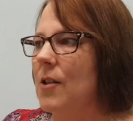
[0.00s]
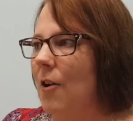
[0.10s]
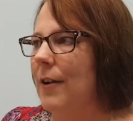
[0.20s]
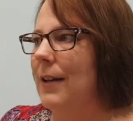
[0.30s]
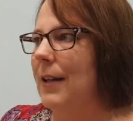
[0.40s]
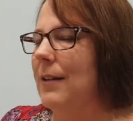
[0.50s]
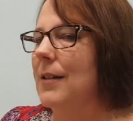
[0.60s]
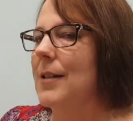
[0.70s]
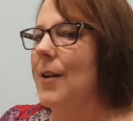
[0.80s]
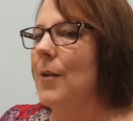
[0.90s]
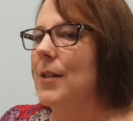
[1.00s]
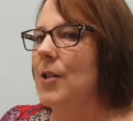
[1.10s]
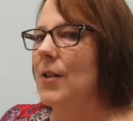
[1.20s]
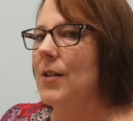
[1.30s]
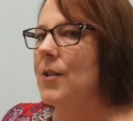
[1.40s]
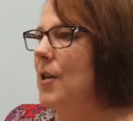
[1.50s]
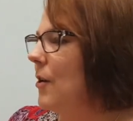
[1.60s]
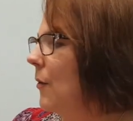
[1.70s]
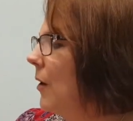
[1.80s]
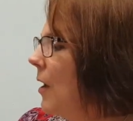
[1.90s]
started it, so it's just new.
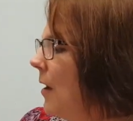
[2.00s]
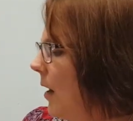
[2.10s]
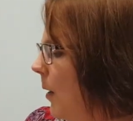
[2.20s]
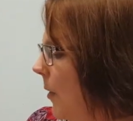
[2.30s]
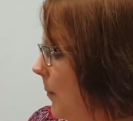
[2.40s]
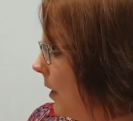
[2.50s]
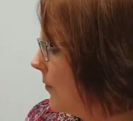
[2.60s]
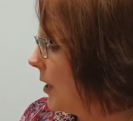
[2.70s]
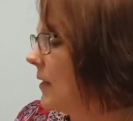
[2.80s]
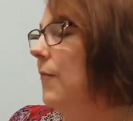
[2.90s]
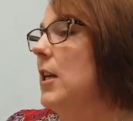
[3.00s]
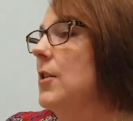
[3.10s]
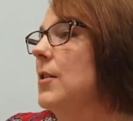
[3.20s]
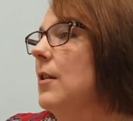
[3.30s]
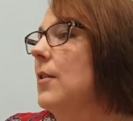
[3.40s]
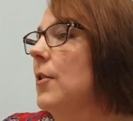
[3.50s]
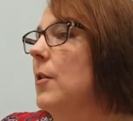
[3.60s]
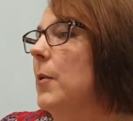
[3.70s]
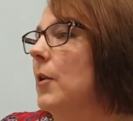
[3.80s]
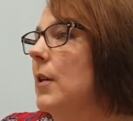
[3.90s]
Um, I mean, I've just finished the third
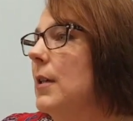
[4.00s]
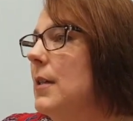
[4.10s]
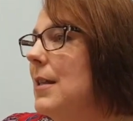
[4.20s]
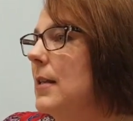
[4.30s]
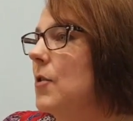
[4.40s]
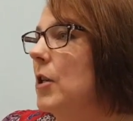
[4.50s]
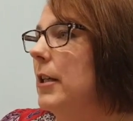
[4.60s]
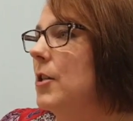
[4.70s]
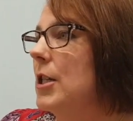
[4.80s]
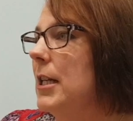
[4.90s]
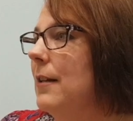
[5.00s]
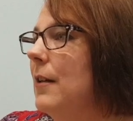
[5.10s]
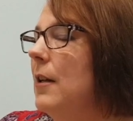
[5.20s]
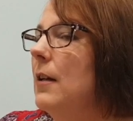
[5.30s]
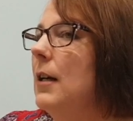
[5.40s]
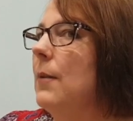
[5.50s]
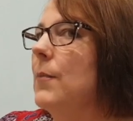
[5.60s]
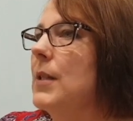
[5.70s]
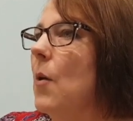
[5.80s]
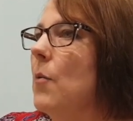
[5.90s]
book to this trilogy, um,
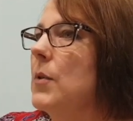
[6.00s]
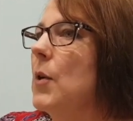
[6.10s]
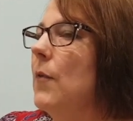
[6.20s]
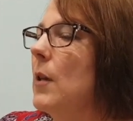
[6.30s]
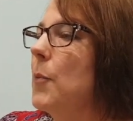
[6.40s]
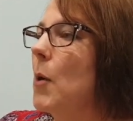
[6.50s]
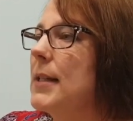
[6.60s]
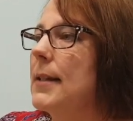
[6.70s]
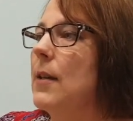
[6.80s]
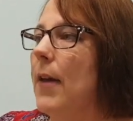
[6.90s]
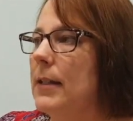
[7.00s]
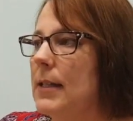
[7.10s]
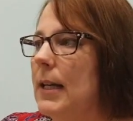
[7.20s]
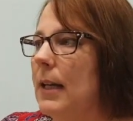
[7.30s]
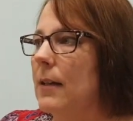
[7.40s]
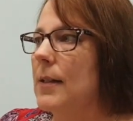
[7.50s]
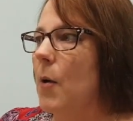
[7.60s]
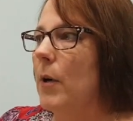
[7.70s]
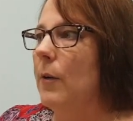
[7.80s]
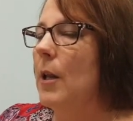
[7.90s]
so sort of in the process of editing it, so
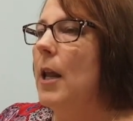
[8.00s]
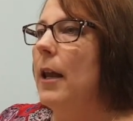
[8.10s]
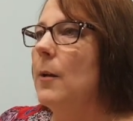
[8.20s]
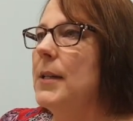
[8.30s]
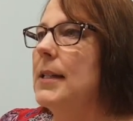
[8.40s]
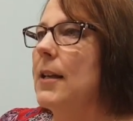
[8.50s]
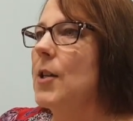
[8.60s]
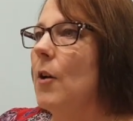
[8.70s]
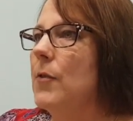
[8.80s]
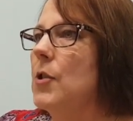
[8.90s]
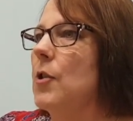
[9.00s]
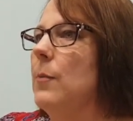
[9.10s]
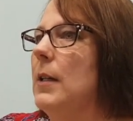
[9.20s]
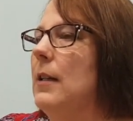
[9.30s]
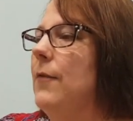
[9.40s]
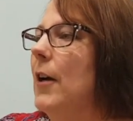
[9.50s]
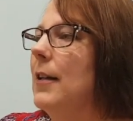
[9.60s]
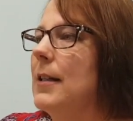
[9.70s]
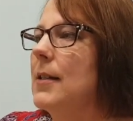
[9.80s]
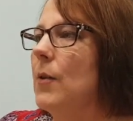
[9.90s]
it'll, it'll, be sent off to Germany
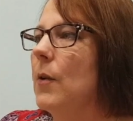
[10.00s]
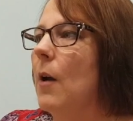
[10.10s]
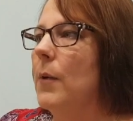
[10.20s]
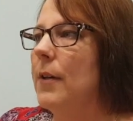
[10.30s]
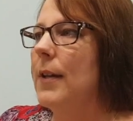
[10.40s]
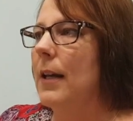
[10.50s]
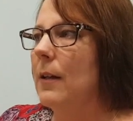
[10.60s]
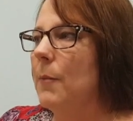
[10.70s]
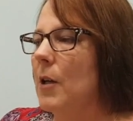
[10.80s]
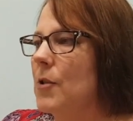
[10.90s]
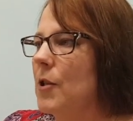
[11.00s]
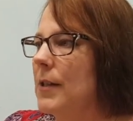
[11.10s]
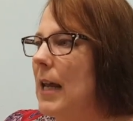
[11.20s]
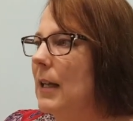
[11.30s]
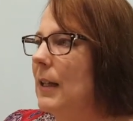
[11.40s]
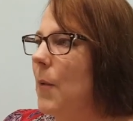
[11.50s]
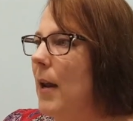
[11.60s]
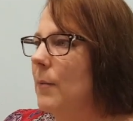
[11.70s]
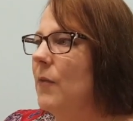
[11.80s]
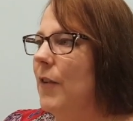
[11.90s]
fairly soon, I would think. I'm not sure exactly when,
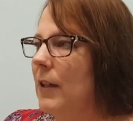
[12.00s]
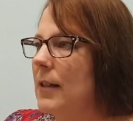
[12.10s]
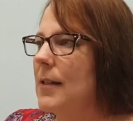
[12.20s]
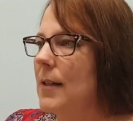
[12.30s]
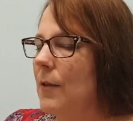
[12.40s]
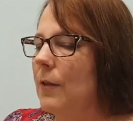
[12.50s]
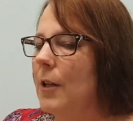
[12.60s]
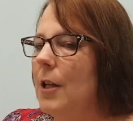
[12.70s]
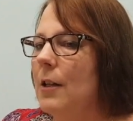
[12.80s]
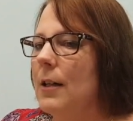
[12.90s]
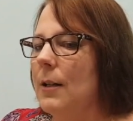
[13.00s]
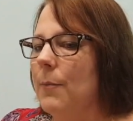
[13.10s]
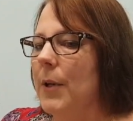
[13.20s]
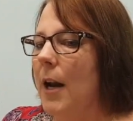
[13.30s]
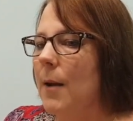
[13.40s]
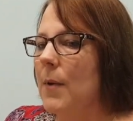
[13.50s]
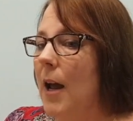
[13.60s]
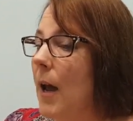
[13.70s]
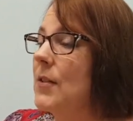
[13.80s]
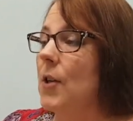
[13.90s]
but fairly soon. Um, but I, am, I
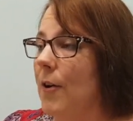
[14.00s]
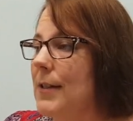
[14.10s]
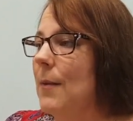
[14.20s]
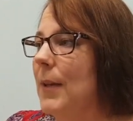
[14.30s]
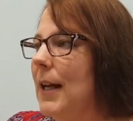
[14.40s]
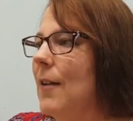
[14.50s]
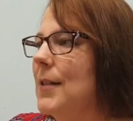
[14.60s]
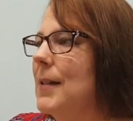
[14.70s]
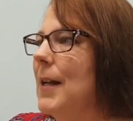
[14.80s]
have started something else